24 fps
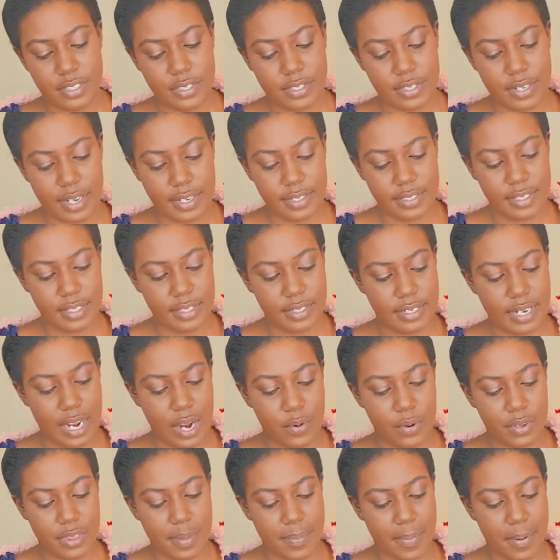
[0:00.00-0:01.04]
I see the
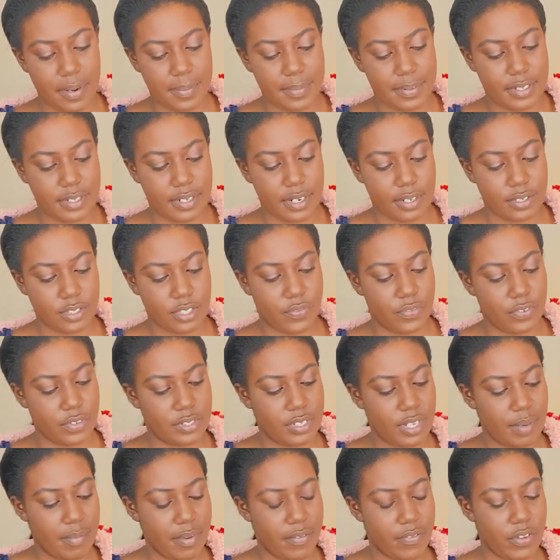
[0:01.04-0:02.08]
tower at the bottom of the deck. So for
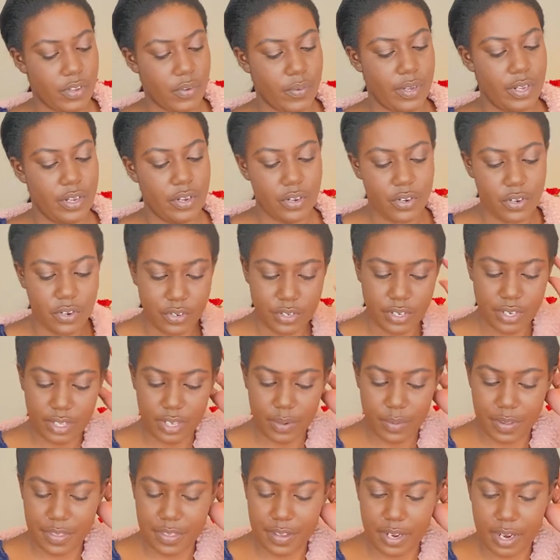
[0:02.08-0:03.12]
some of you here, you're dealing
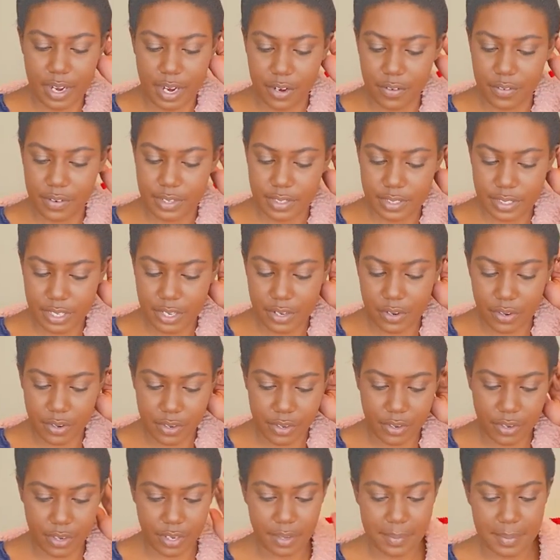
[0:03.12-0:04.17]
with an Aries here.
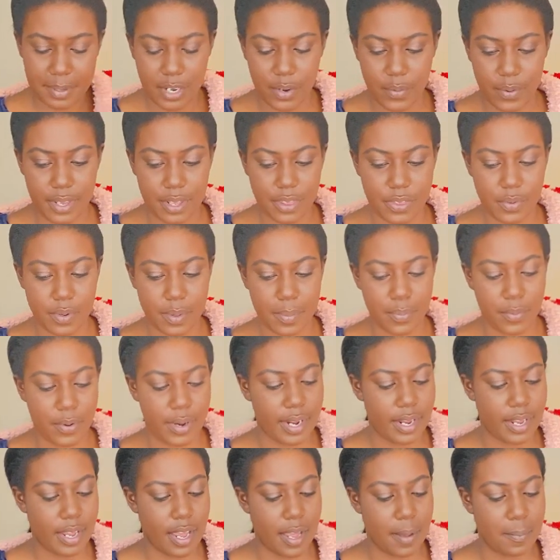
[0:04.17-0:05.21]
You're going to be going through a
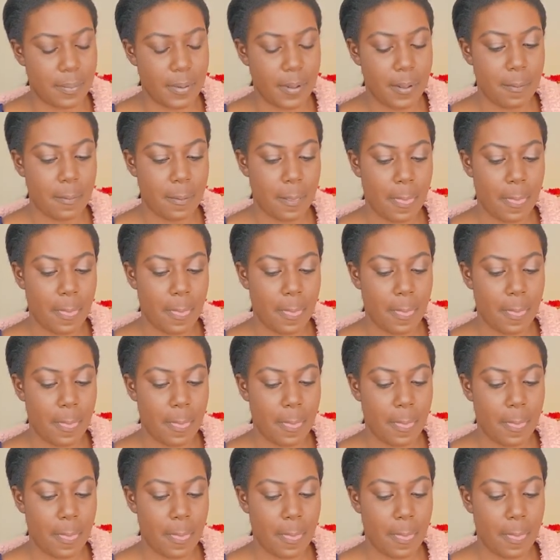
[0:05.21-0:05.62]
breakup.